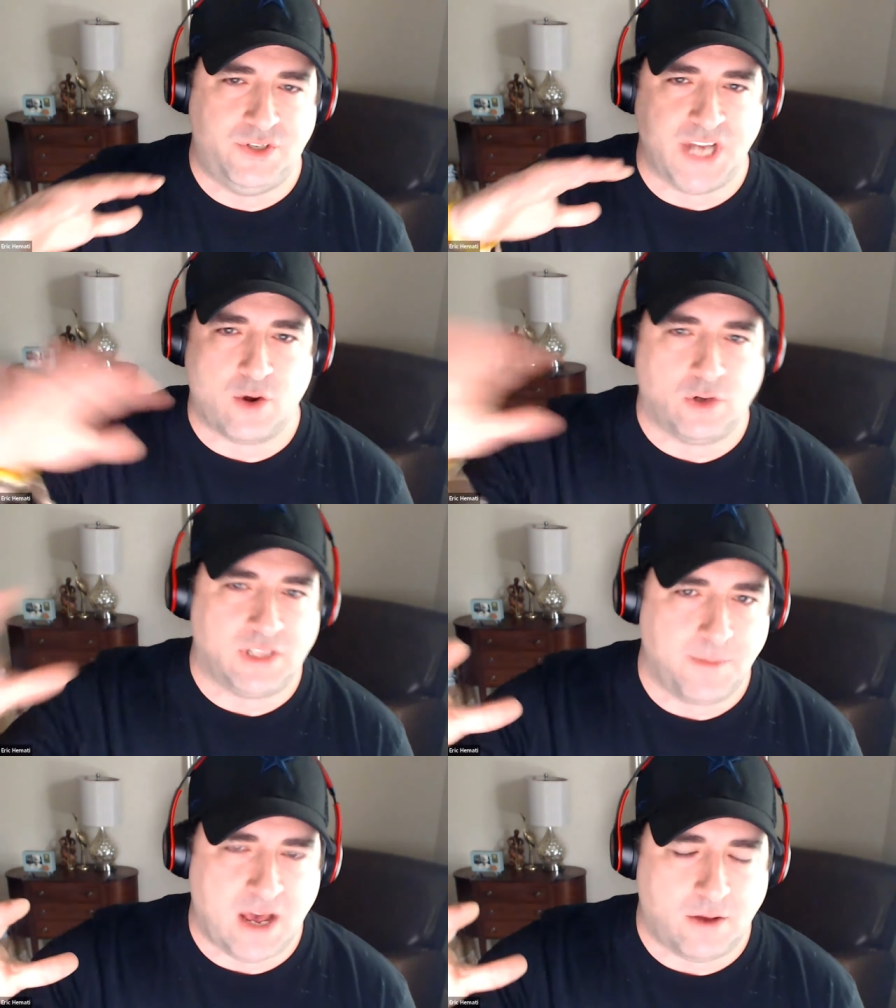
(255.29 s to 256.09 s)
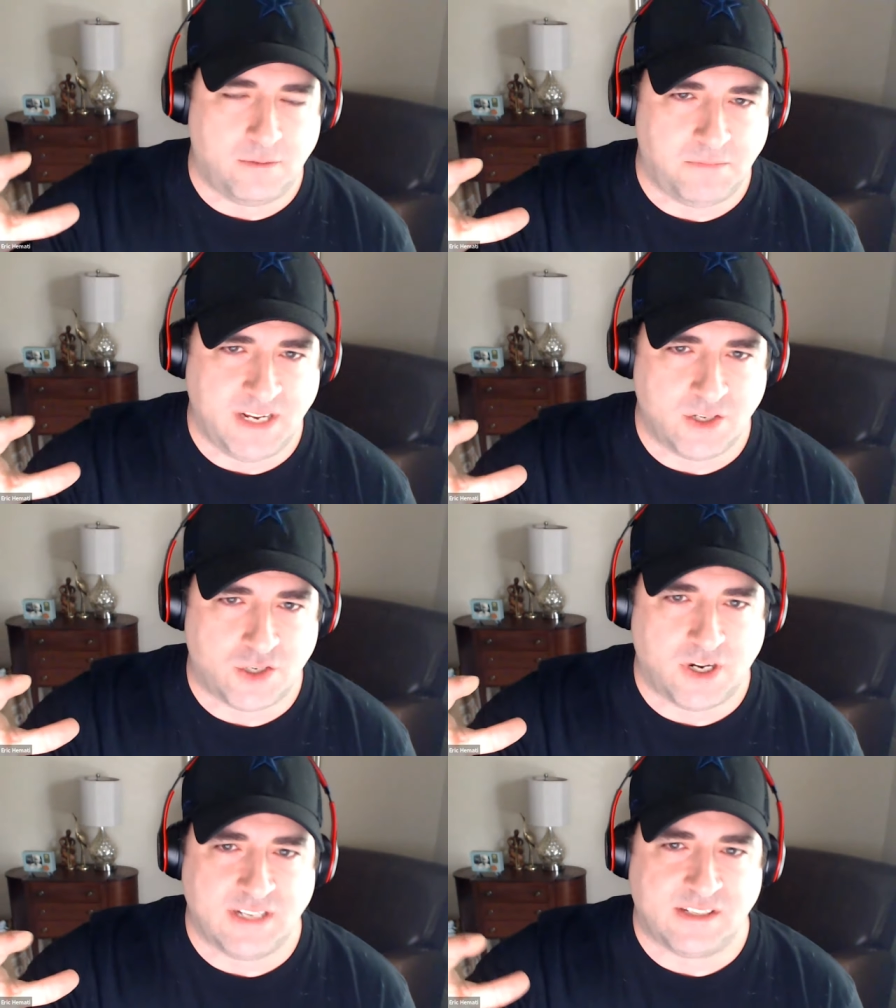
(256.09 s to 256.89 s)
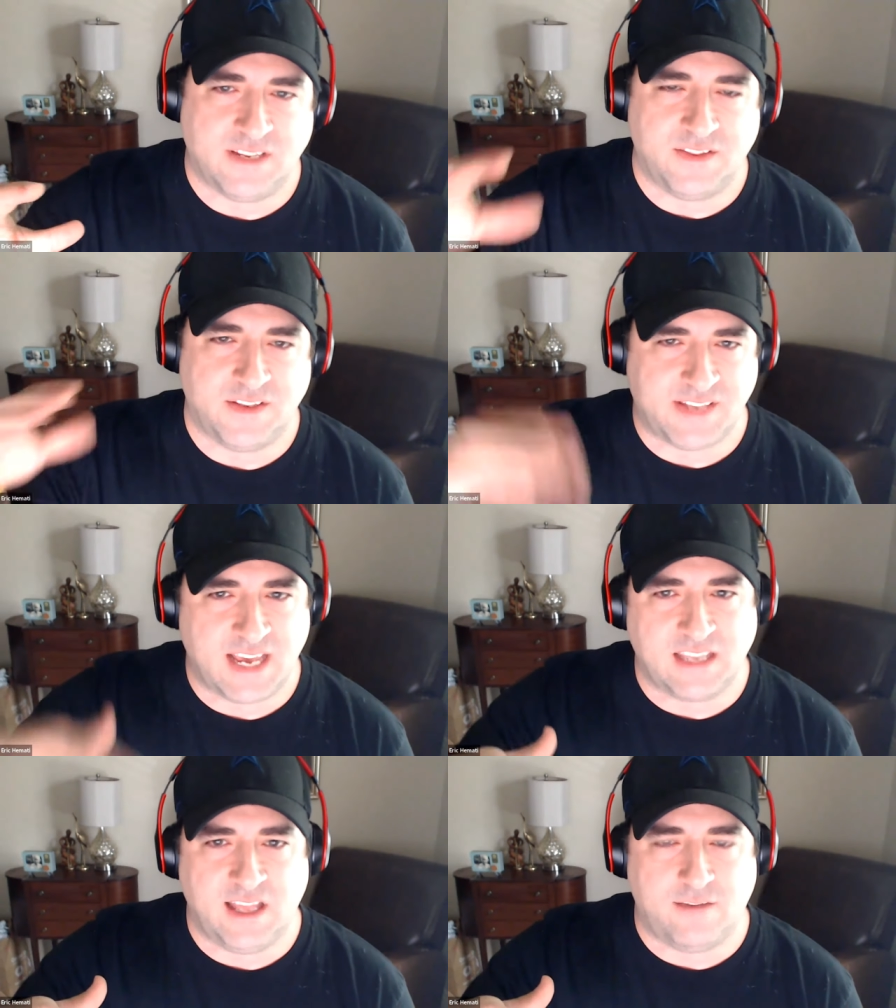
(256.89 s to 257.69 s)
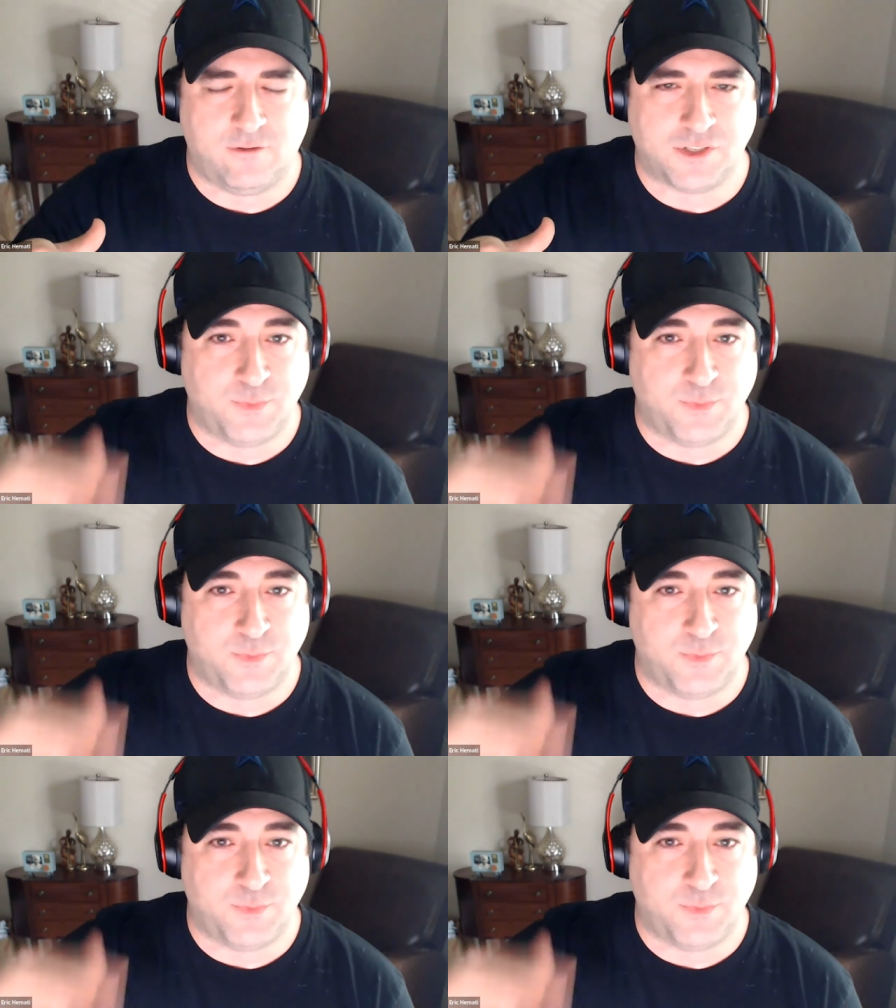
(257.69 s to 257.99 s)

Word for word: generally about insurance, and then the second level